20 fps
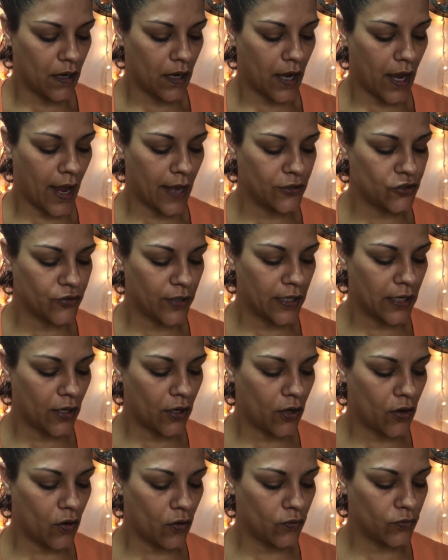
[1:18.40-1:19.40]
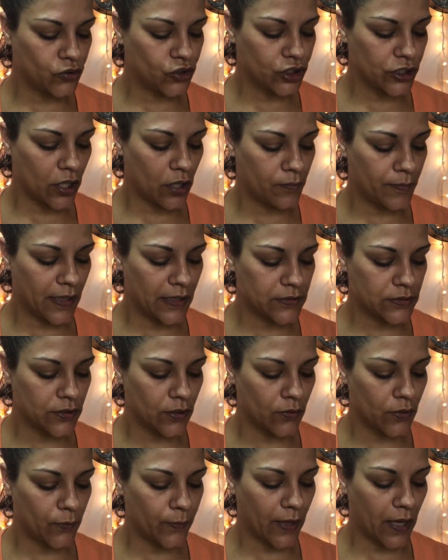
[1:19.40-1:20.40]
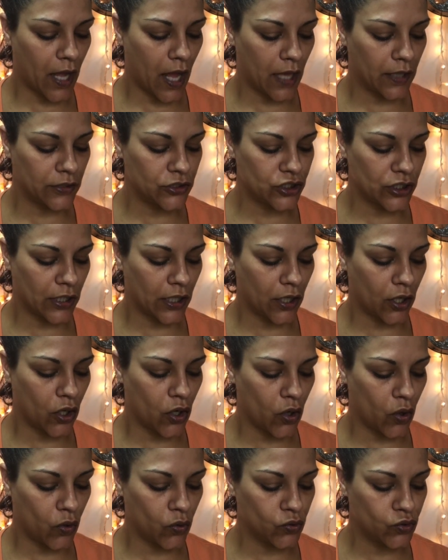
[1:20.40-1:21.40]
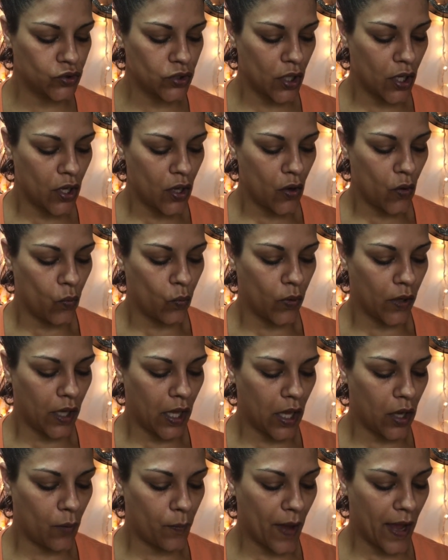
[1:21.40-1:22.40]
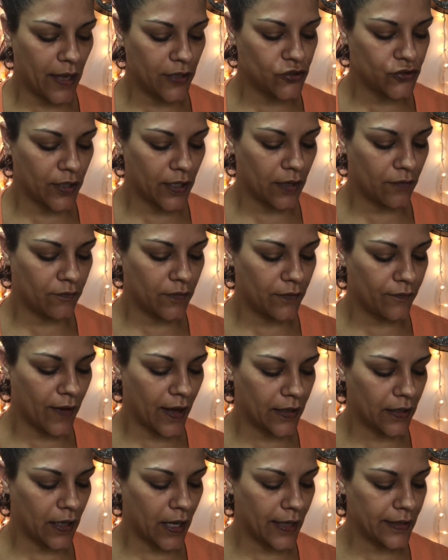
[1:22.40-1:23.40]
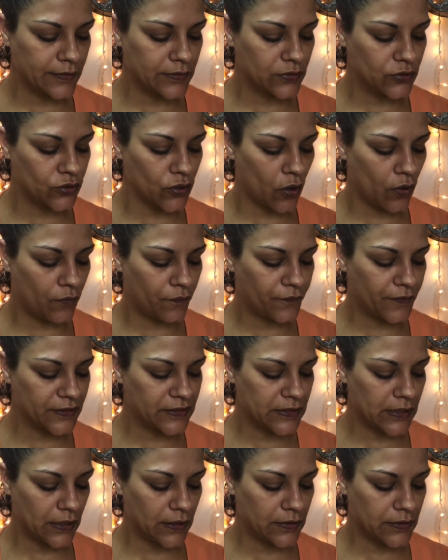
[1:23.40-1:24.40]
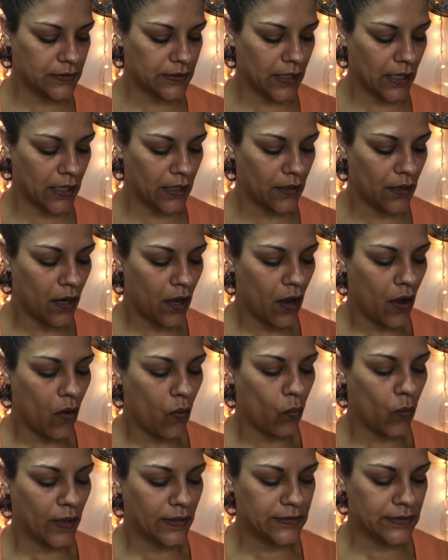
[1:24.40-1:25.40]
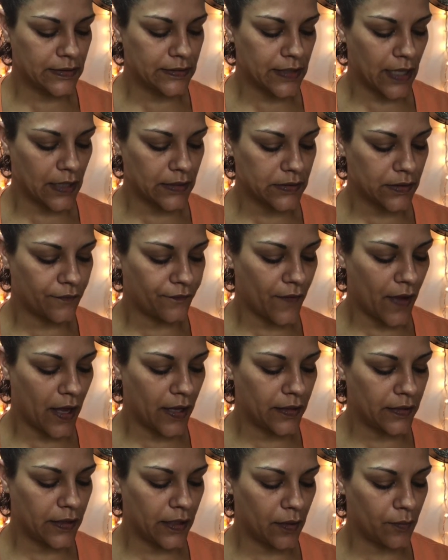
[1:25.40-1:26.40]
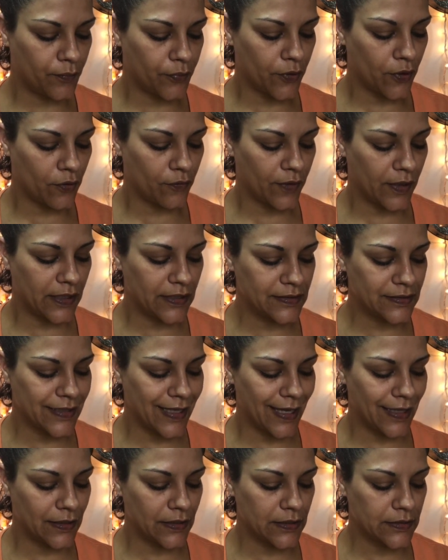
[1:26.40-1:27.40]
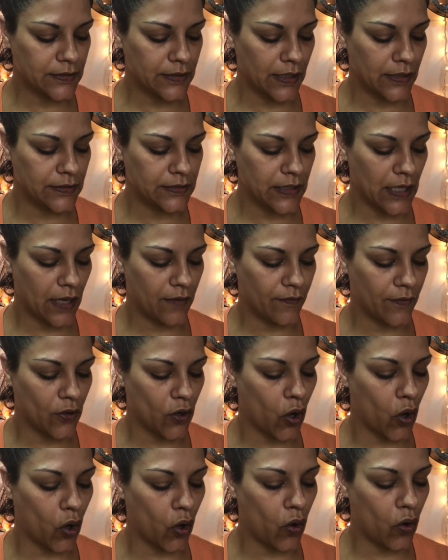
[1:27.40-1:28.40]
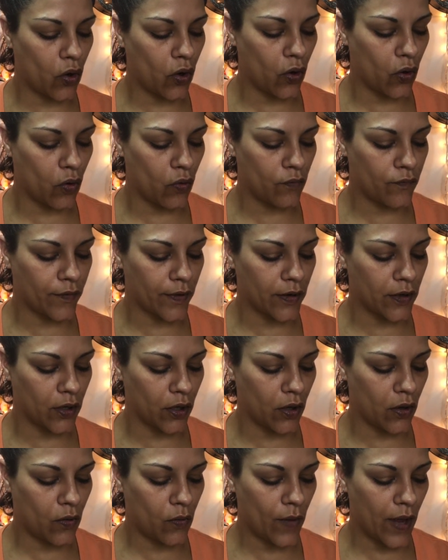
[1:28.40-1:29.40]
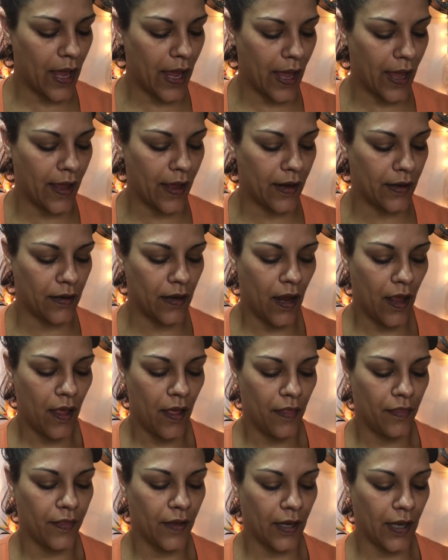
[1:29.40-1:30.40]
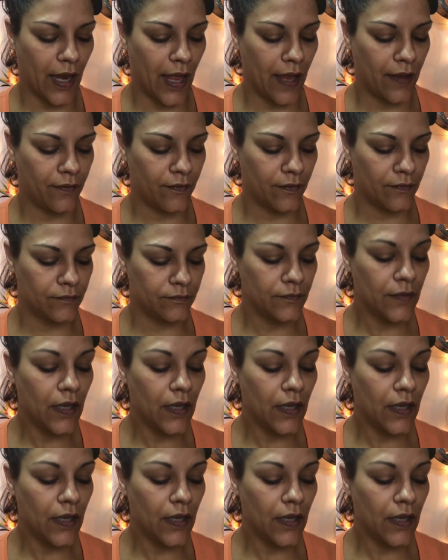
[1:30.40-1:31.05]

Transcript: A hydrating gold gel mask loaded with collagen and gold will help hydrate and revitalize dull, fatigued skin while detoxifying the impurities in the skin to give an all-over glow and the light,